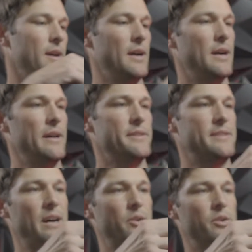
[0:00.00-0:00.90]

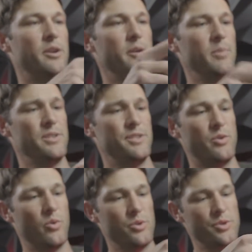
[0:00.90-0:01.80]
This outer bungee
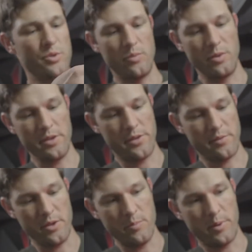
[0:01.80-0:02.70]
cord, you could really
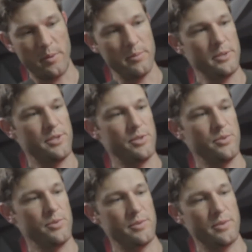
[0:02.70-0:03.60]
throw probably
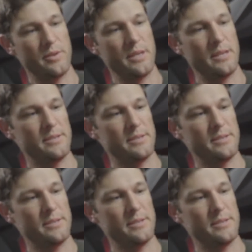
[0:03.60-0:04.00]
shoes or